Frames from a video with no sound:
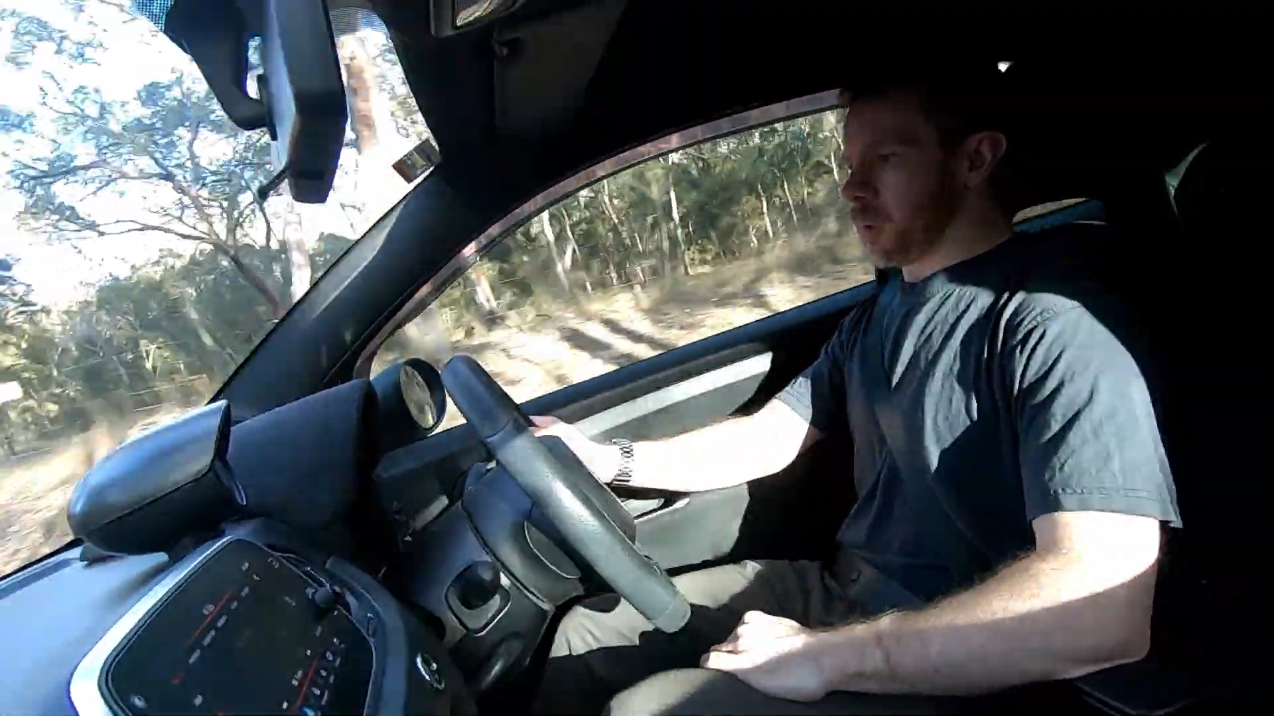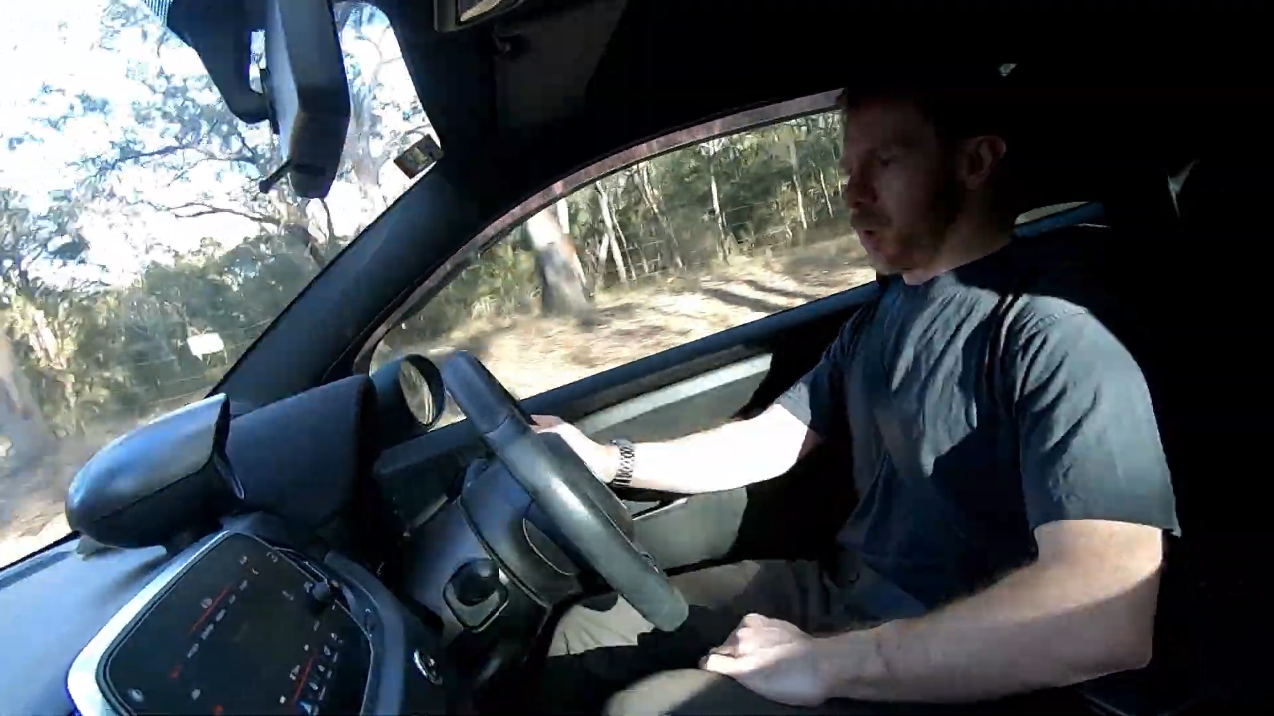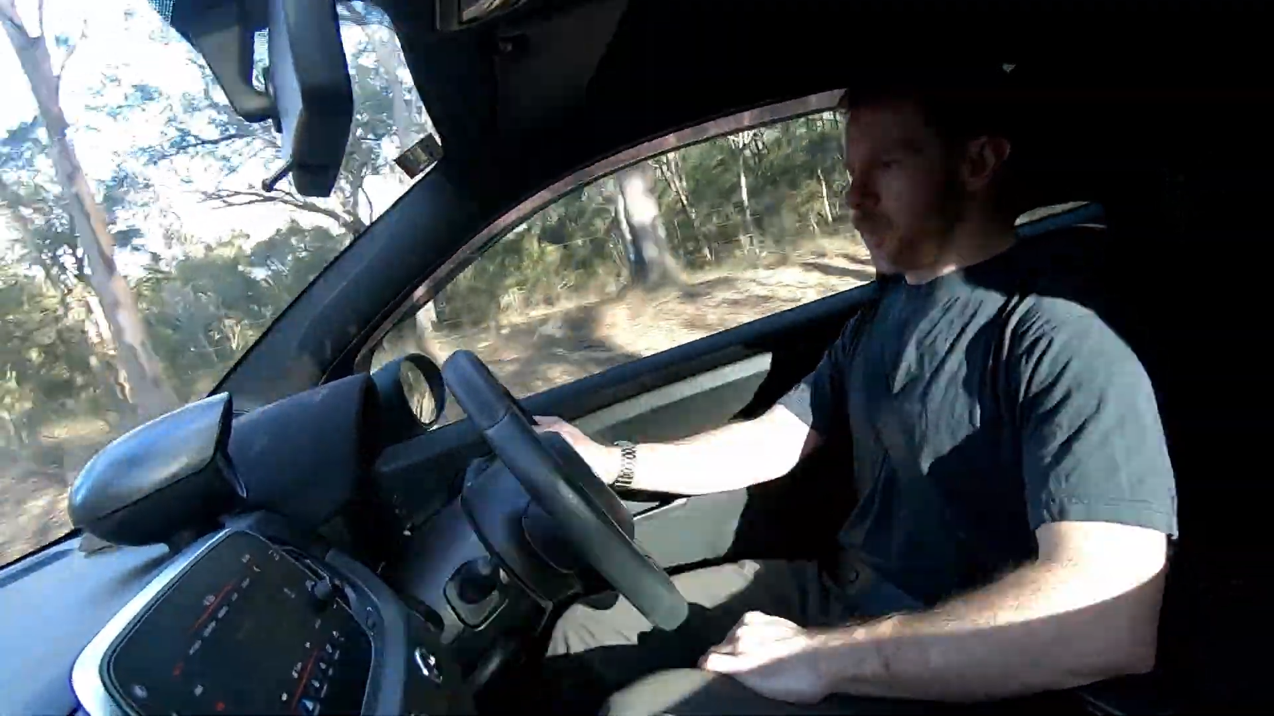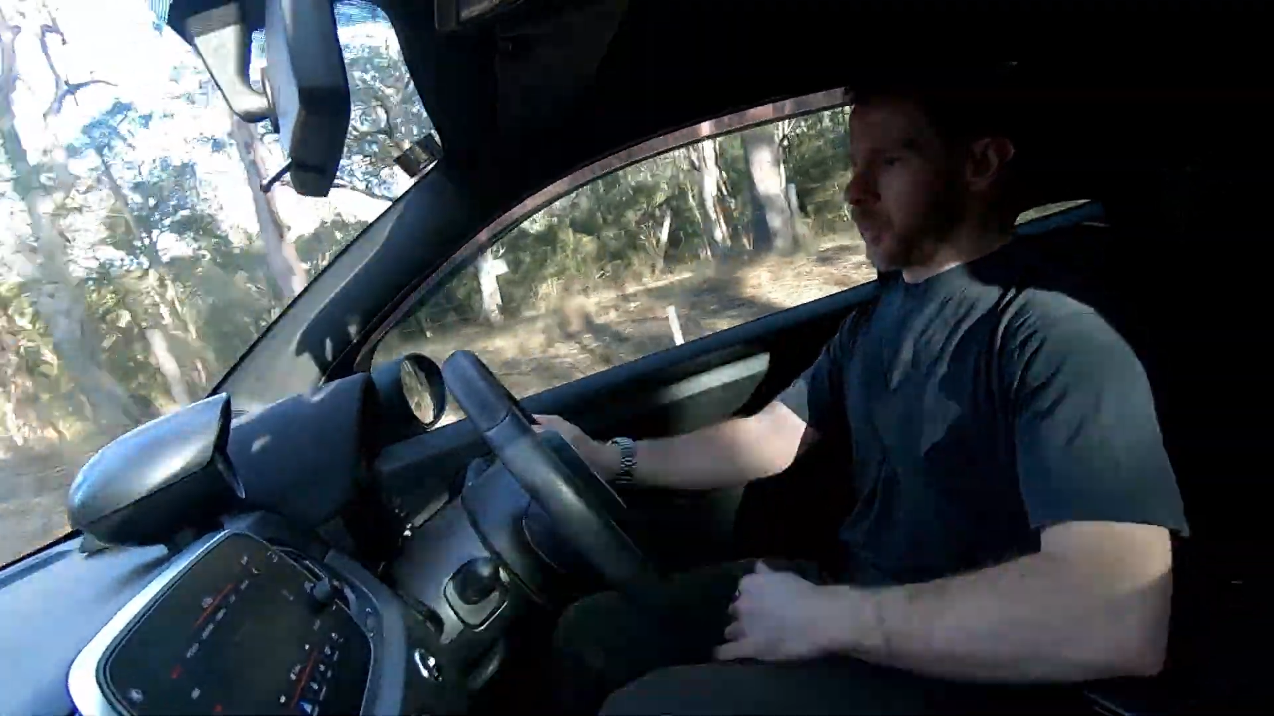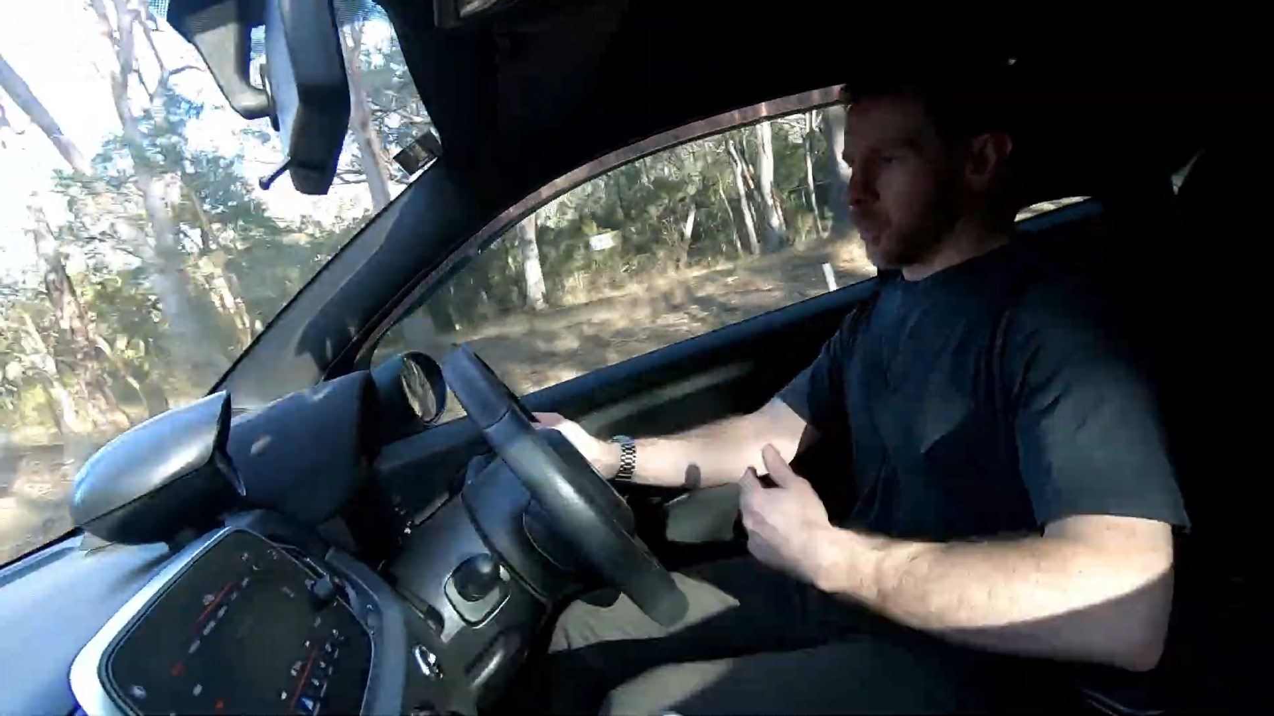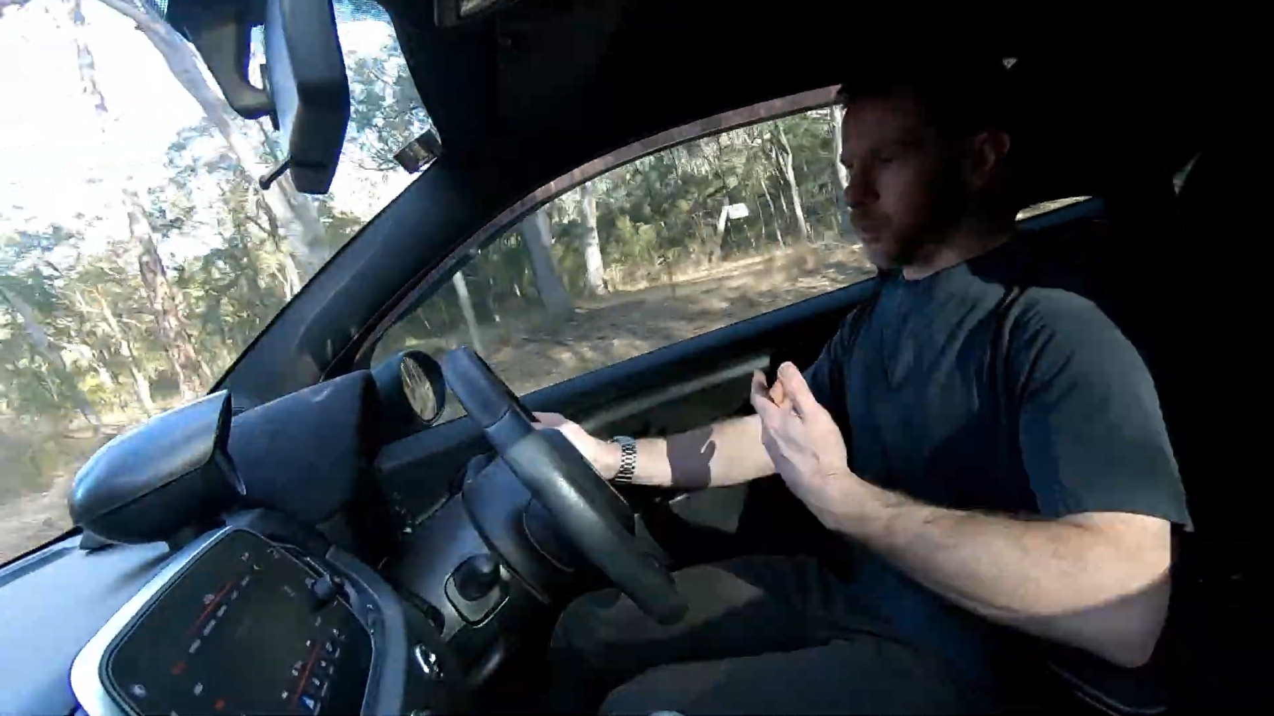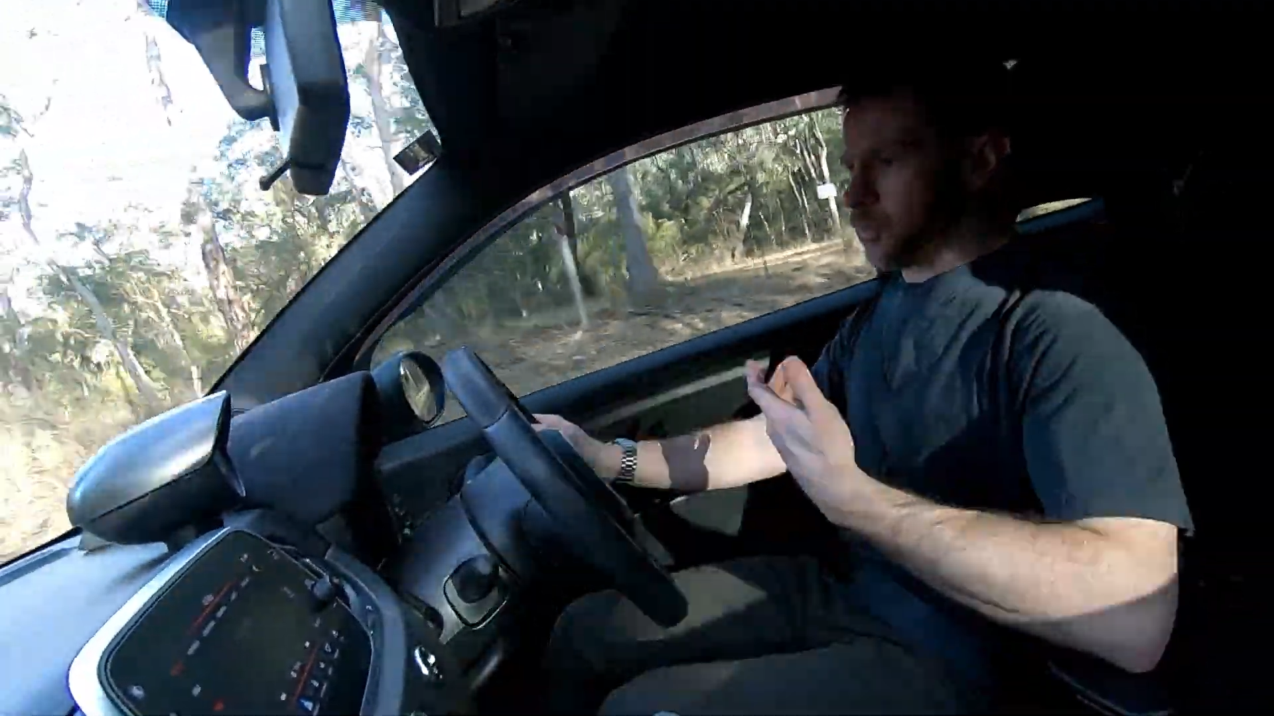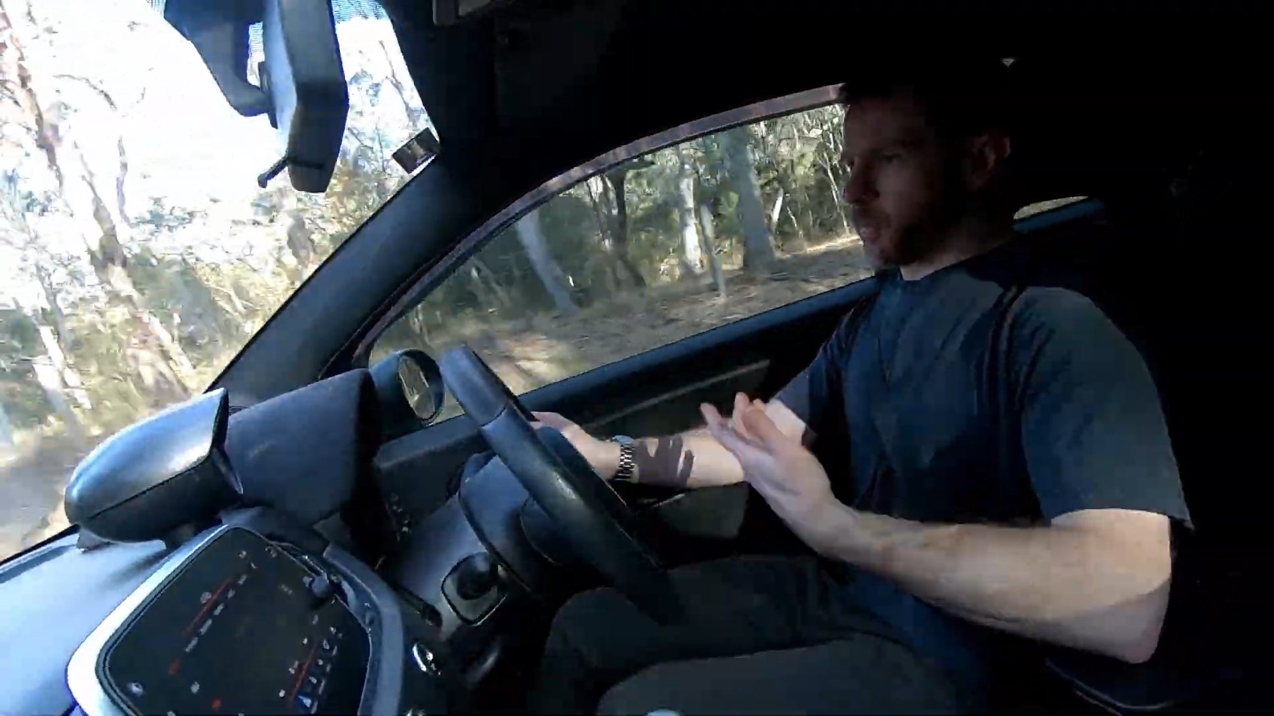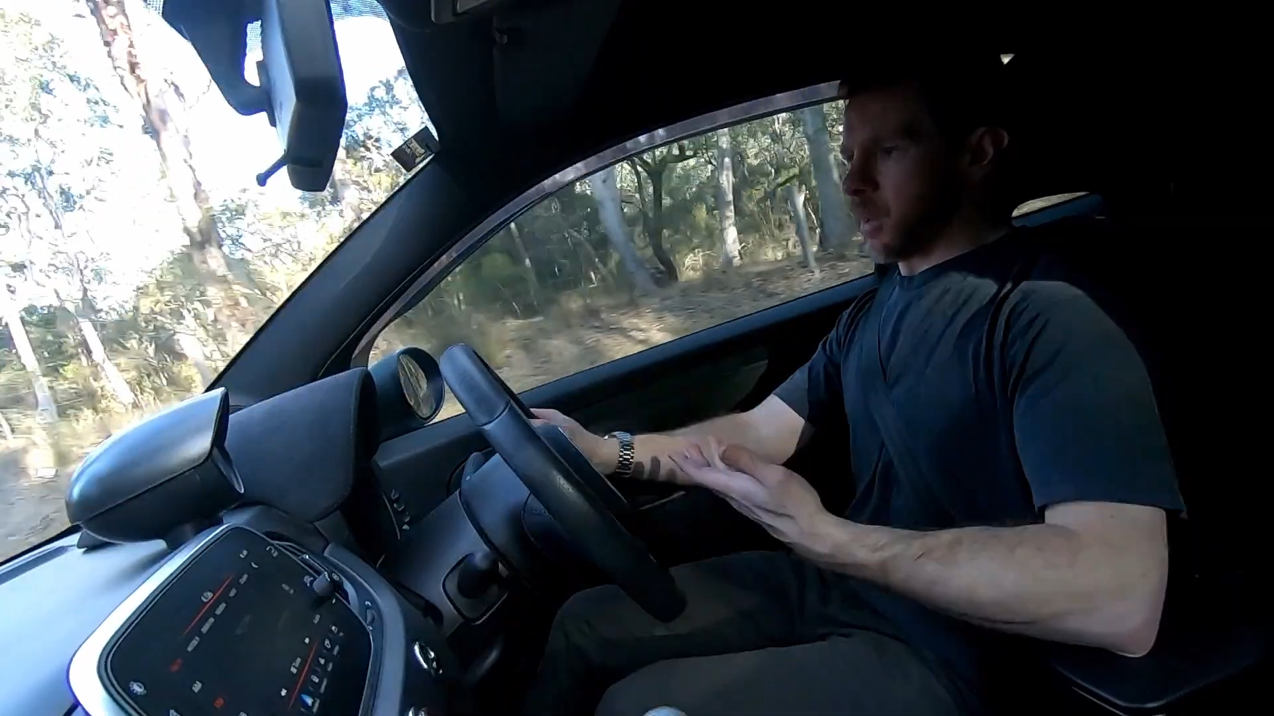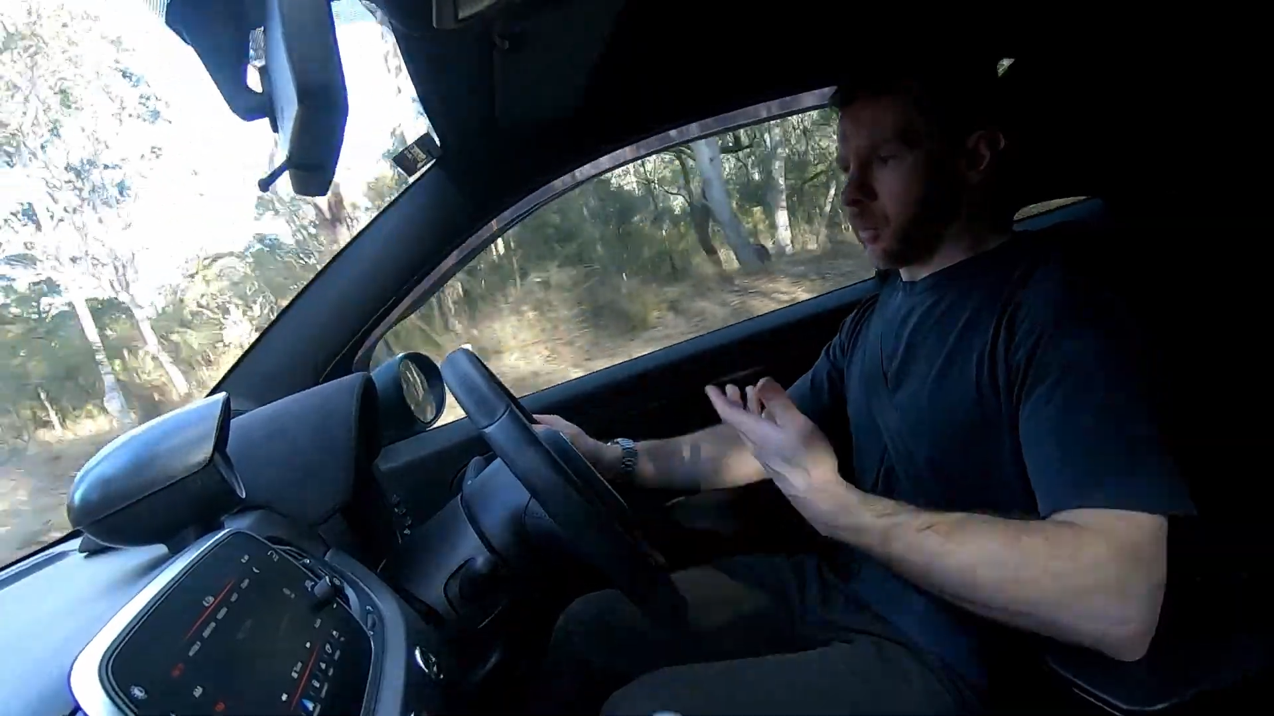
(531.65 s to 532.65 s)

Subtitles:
I think it also makes